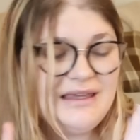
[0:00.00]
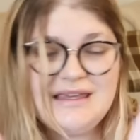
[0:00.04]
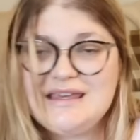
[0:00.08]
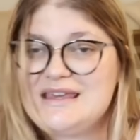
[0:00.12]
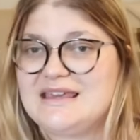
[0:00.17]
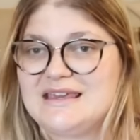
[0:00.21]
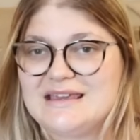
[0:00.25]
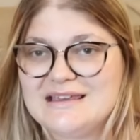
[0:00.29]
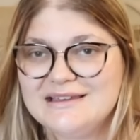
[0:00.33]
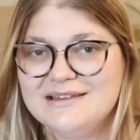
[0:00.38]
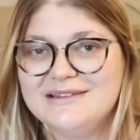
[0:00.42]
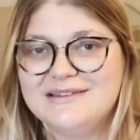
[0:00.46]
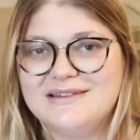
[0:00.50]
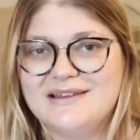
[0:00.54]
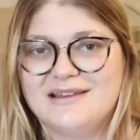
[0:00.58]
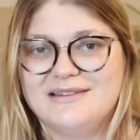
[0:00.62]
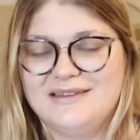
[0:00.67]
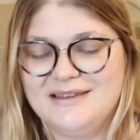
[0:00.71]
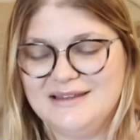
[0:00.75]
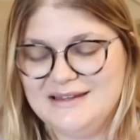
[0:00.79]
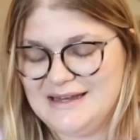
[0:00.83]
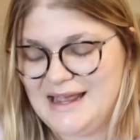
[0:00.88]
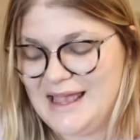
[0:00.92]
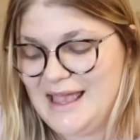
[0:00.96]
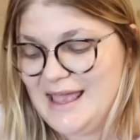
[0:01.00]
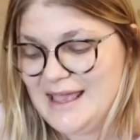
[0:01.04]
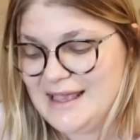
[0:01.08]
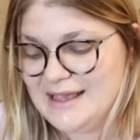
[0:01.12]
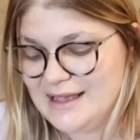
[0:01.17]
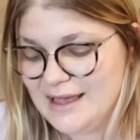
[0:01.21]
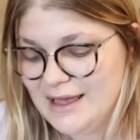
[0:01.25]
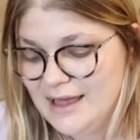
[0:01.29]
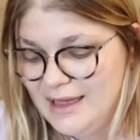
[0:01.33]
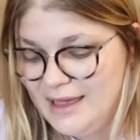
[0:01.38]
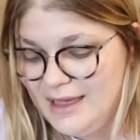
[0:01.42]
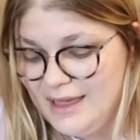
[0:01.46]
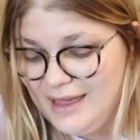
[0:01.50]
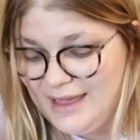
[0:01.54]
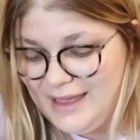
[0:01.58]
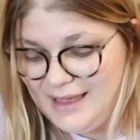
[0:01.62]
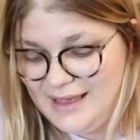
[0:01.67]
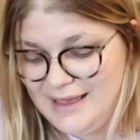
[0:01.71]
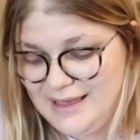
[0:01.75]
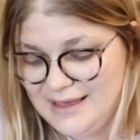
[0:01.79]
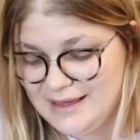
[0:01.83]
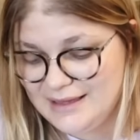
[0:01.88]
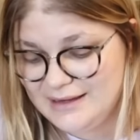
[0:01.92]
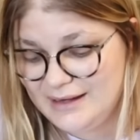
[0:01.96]
ease today
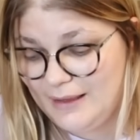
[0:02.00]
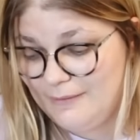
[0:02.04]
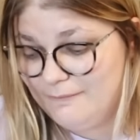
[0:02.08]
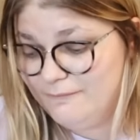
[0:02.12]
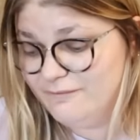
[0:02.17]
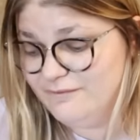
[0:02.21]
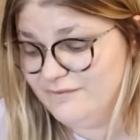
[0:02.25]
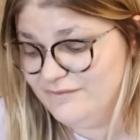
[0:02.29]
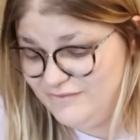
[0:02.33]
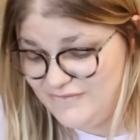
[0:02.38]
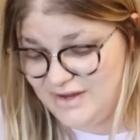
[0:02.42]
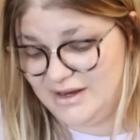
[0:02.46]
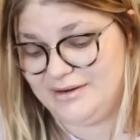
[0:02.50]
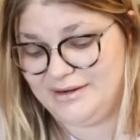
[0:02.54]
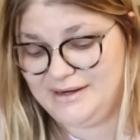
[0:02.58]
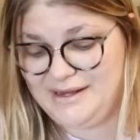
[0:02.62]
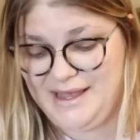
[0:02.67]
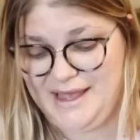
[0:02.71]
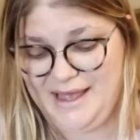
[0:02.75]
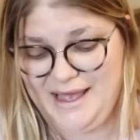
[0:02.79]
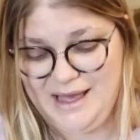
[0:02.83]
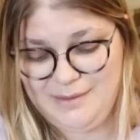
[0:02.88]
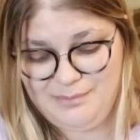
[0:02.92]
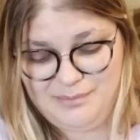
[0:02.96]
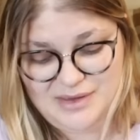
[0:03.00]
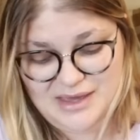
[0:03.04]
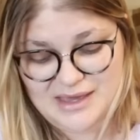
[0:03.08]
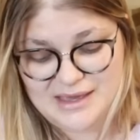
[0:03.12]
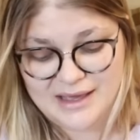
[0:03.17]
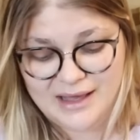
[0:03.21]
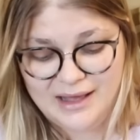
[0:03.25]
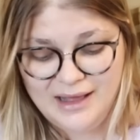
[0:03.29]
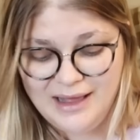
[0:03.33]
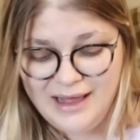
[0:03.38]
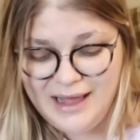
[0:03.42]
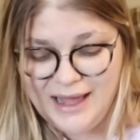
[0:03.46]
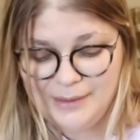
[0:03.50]
and I'm very happy.